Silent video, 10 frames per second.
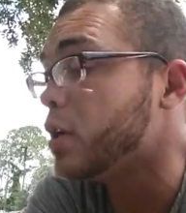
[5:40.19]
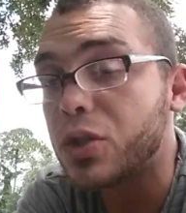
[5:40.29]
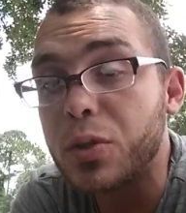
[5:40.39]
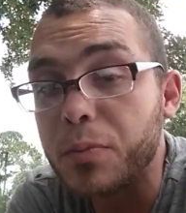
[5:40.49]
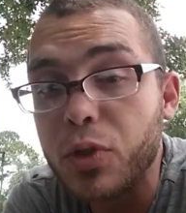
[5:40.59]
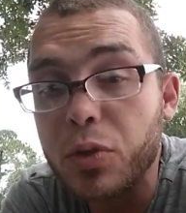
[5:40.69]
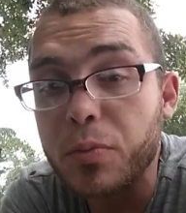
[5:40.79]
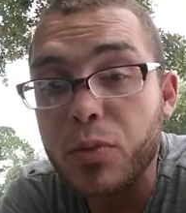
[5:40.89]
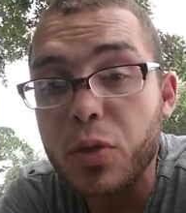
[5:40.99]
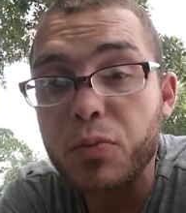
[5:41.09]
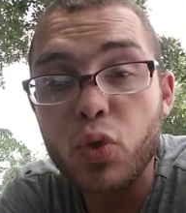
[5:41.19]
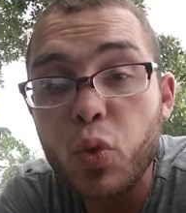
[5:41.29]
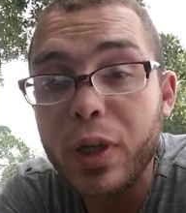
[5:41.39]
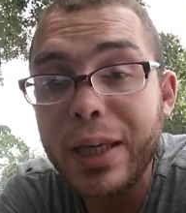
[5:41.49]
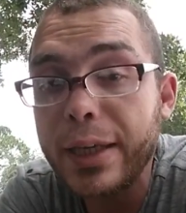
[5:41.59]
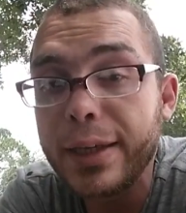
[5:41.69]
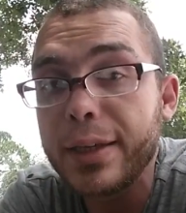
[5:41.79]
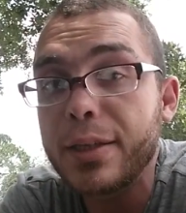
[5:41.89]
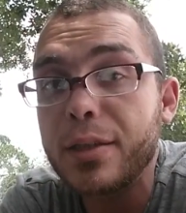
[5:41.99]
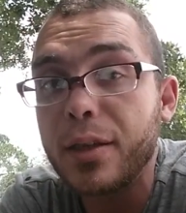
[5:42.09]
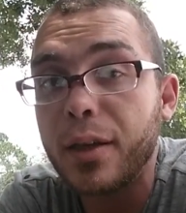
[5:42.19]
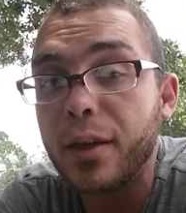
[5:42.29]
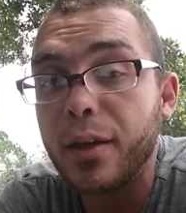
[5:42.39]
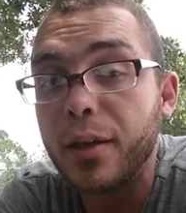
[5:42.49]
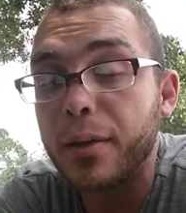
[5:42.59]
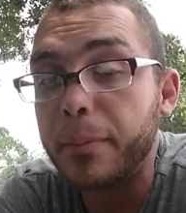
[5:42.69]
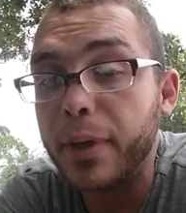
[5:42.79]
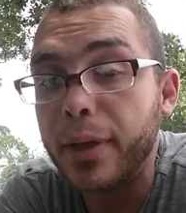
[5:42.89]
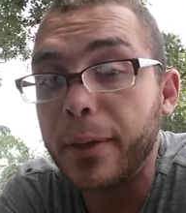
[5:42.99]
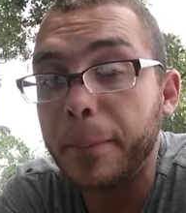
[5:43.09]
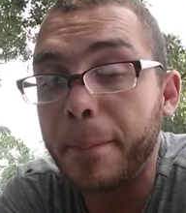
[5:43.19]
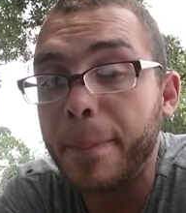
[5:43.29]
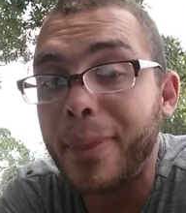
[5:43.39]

some zucchinis, man.